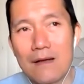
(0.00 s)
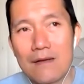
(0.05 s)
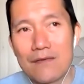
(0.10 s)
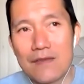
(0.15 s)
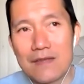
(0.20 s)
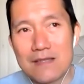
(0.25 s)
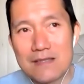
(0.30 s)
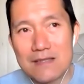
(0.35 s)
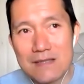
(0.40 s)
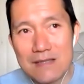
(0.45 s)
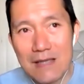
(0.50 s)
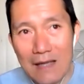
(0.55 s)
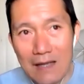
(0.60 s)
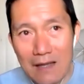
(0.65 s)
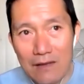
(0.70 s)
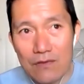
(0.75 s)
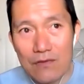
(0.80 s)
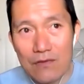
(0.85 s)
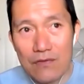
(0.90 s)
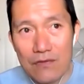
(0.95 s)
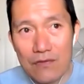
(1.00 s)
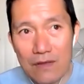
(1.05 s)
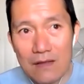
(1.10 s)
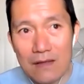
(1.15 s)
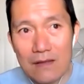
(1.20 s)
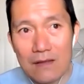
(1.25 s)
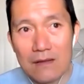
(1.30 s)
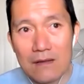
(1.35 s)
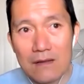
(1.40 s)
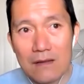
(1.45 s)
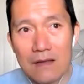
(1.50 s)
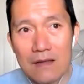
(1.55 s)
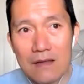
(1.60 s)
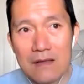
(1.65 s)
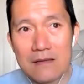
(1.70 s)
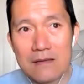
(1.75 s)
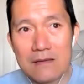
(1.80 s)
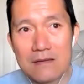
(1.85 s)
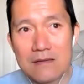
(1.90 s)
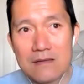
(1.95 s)
The second thing
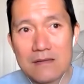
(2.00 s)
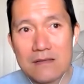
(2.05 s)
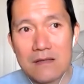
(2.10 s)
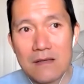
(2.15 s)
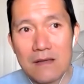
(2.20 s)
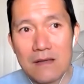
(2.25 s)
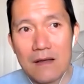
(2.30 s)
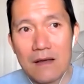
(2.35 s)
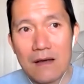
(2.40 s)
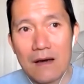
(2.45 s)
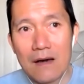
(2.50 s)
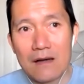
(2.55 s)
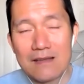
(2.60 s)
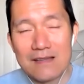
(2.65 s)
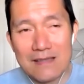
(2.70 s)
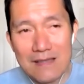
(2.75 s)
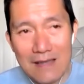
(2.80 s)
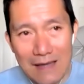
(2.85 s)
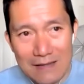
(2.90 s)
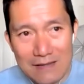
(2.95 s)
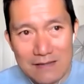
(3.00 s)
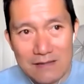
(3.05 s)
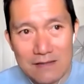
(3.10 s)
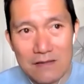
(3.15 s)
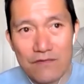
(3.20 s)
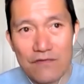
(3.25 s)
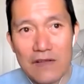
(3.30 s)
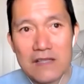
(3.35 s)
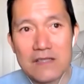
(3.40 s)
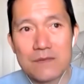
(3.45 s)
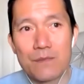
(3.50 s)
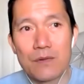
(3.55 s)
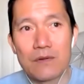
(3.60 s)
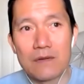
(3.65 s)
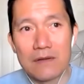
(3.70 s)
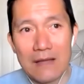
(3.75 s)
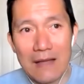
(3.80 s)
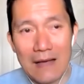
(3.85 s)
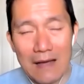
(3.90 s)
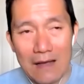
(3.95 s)
is uh, yes, Facebook
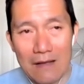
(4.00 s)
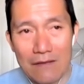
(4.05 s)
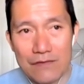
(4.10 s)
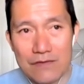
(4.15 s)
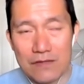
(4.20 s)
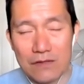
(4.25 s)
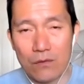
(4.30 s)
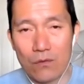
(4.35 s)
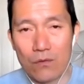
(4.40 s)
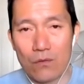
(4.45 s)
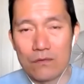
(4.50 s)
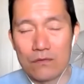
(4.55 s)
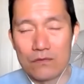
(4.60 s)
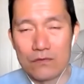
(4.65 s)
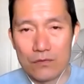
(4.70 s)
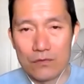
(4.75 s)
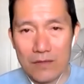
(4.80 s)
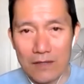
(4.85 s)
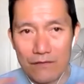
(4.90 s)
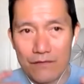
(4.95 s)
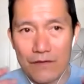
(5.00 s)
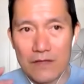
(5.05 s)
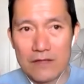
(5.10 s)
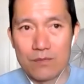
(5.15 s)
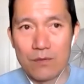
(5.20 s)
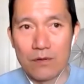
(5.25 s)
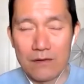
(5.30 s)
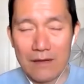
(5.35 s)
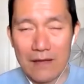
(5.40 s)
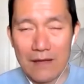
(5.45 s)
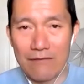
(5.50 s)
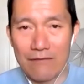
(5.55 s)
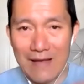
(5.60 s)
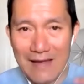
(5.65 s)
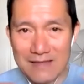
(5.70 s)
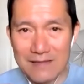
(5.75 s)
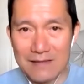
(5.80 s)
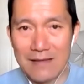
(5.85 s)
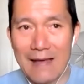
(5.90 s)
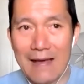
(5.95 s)
Lives, doing a Facebook Live
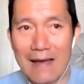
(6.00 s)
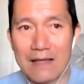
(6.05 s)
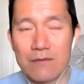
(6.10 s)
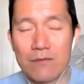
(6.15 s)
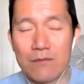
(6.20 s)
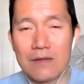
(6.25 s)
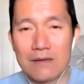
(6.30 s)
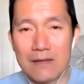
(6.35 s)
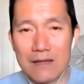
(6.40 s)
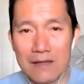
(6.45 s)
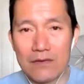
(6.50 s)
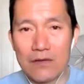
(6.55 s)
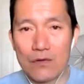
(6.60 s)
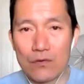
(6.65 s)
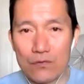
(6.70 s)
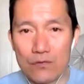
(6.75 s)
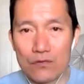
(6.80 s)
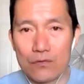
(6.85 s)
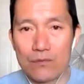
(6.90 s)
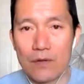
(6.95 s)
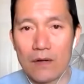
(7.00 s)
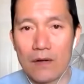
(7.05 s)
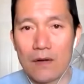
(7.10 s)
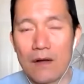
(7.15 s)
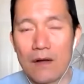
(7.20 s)
as an admin in the group